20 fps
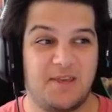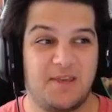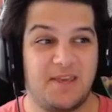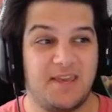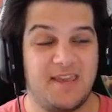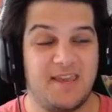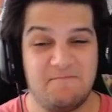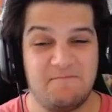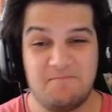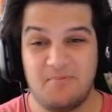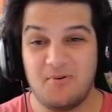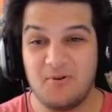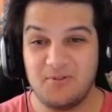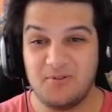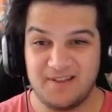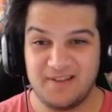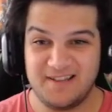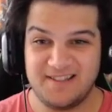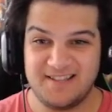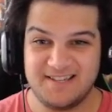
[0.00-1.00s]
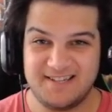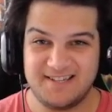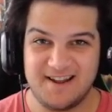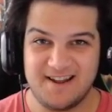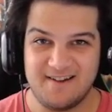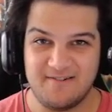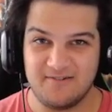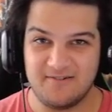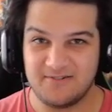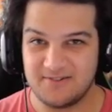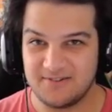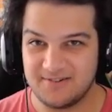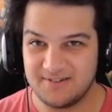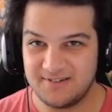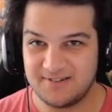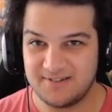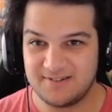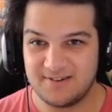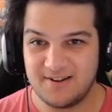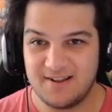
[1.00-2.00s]
keep pulling these
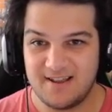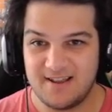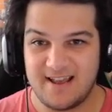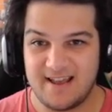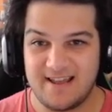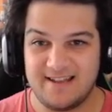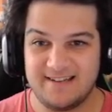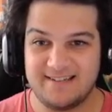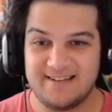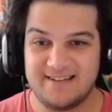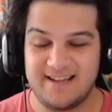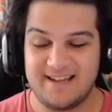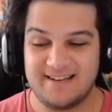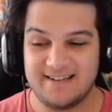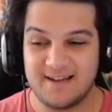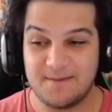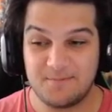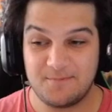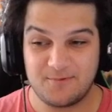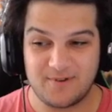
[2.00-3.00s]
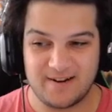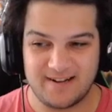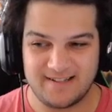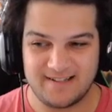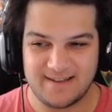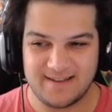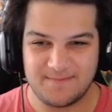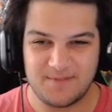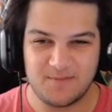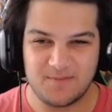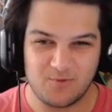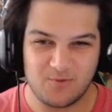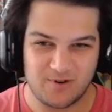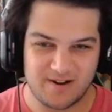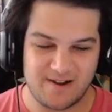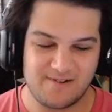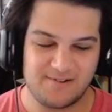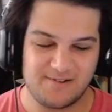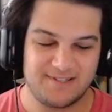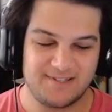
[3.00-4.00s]
characters and upgrading them the more
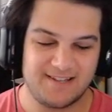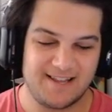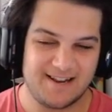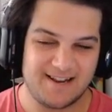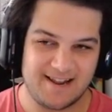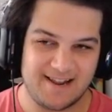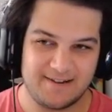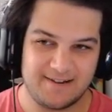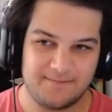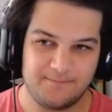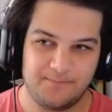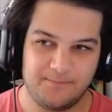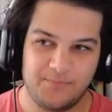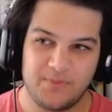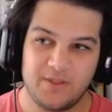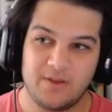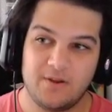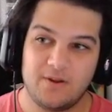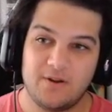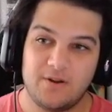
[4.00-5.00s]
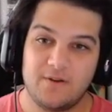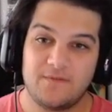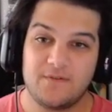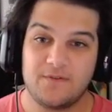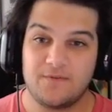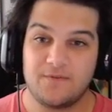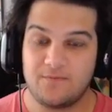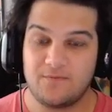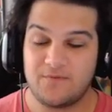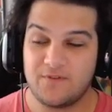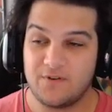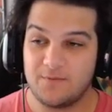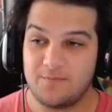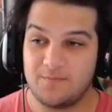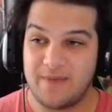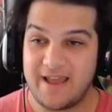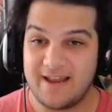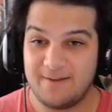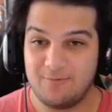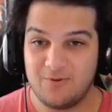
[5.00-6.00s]
characters that get added. For
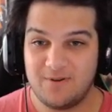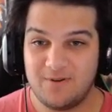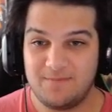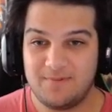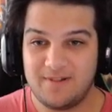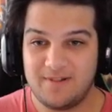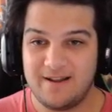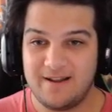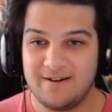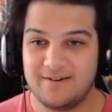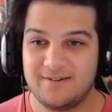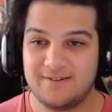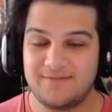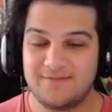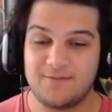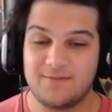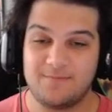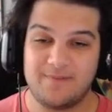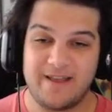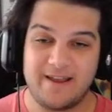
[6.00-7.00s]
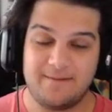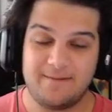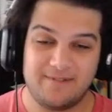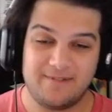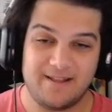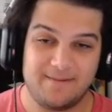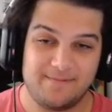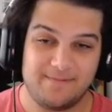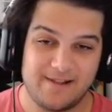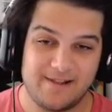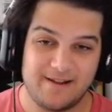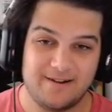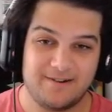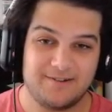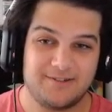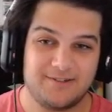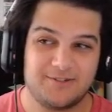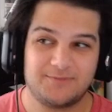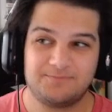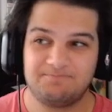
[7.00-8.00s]
pay-to-win players, for pay-to-play
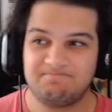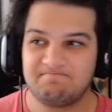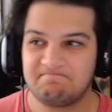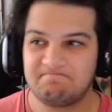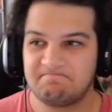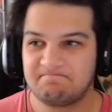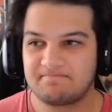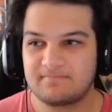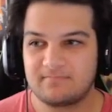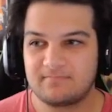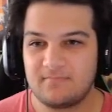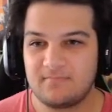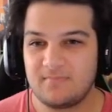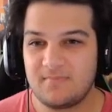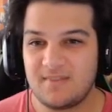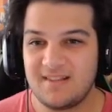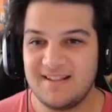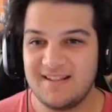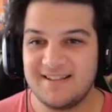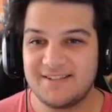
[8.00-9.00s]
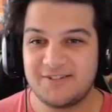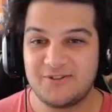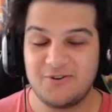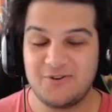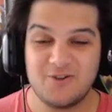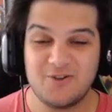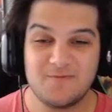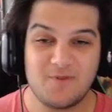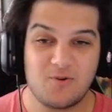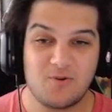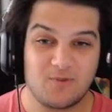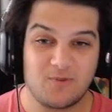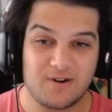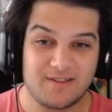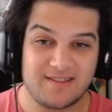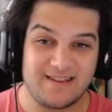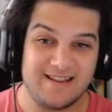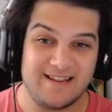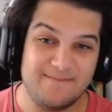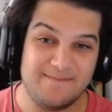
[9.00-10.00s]
players, is studio mode
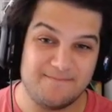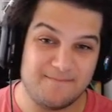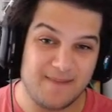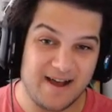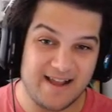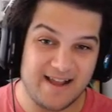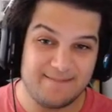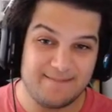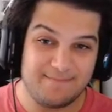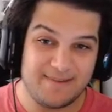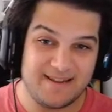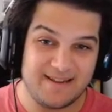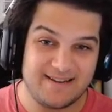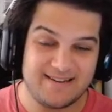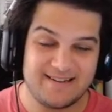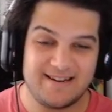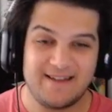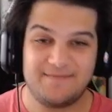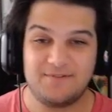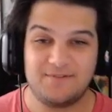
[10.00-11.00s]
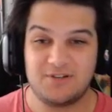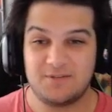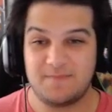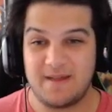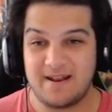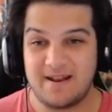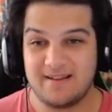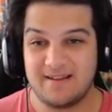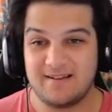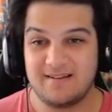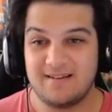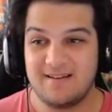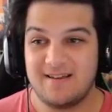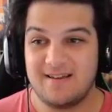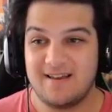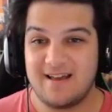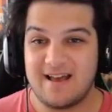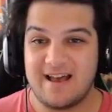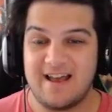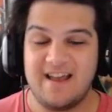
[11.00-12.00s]
worth it? In my opinion, after spending,
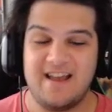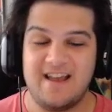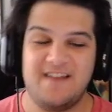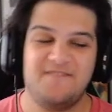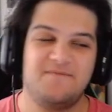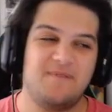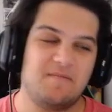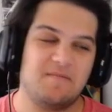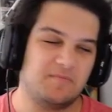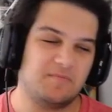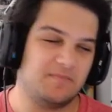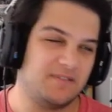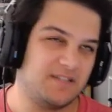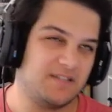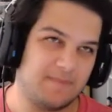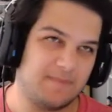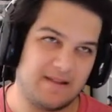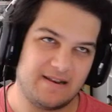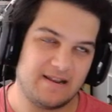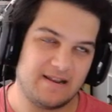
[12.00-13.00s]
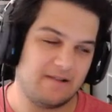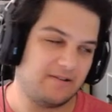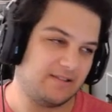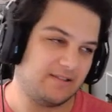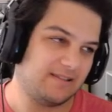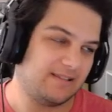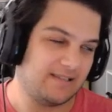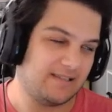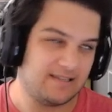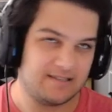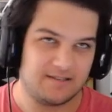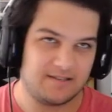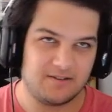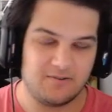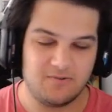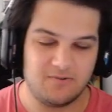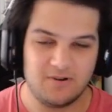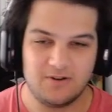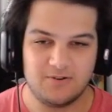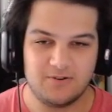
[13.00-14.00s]
I've probably spent now at least
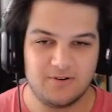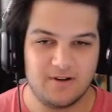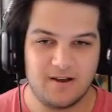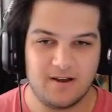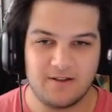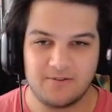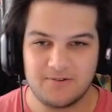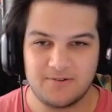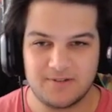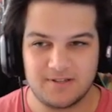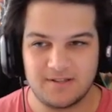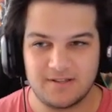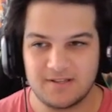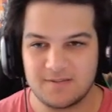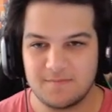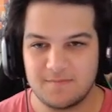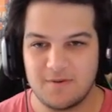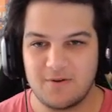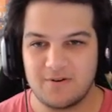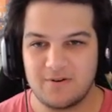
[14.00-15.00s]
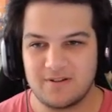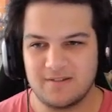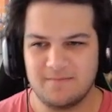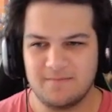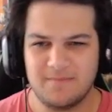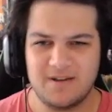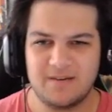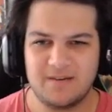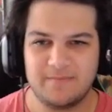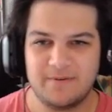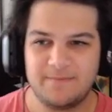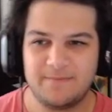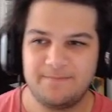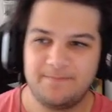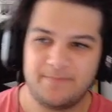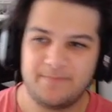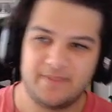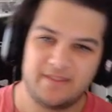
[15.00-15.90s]
$200 in this mode at the minimum.